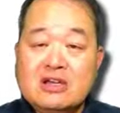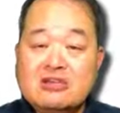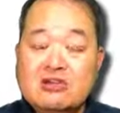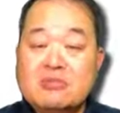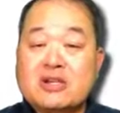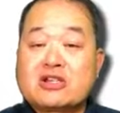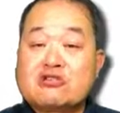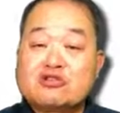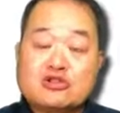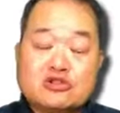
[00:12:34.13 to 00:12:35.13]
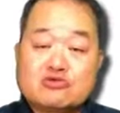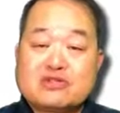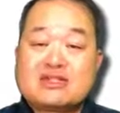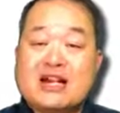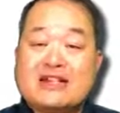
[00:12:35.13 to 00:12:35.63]
Their medical insurance
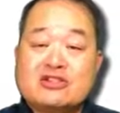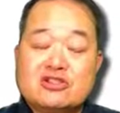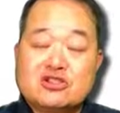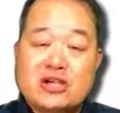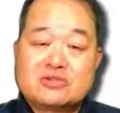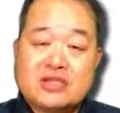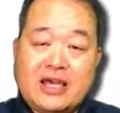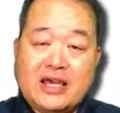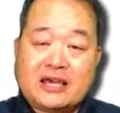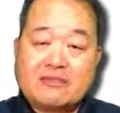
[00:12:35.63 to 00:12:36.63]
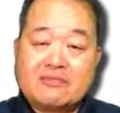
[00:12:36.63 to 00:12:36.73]
was tied to the jobs they had.